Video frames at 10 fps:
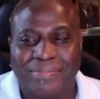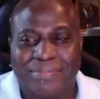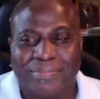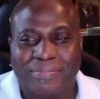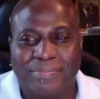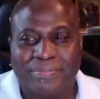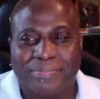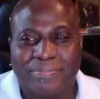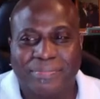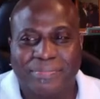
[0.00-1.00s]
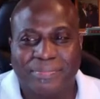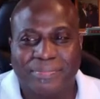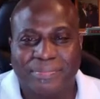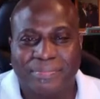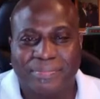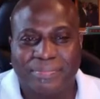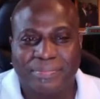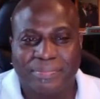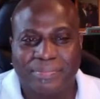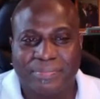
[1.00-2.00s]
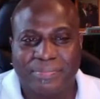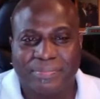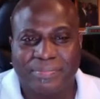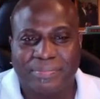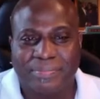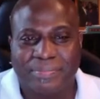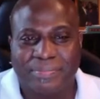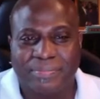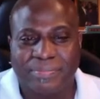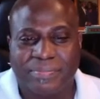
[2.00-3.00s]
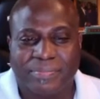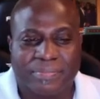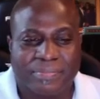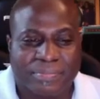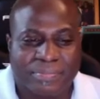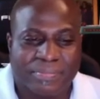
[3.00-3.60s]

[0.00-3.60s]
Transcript: (silent)